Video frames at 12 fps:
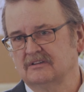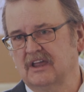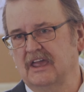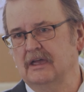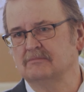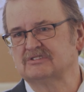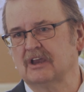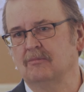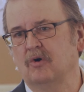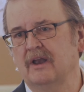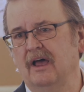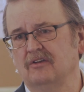To him,
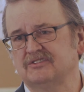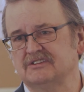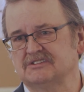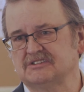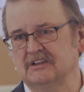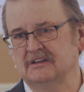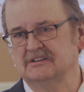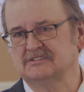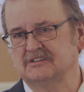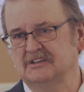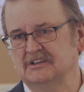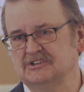someone else's sin
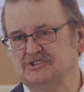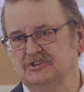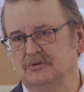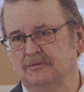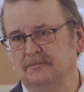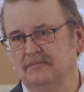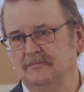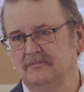is the issue.